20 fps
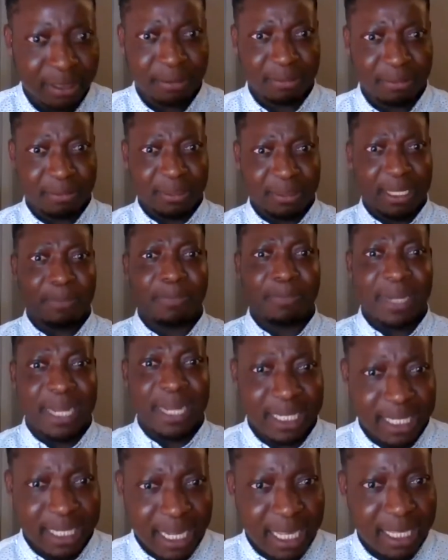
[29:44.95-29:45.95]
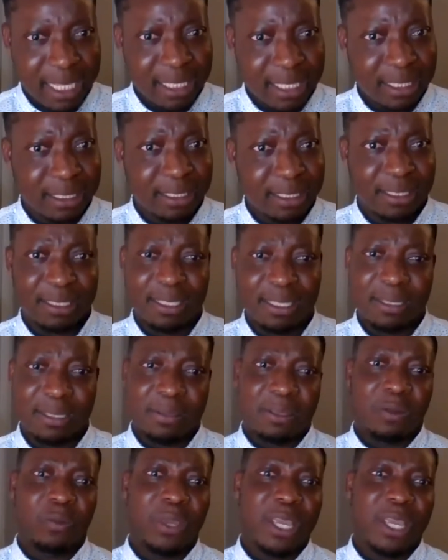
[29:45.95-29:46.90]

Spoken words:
the plantains. We have a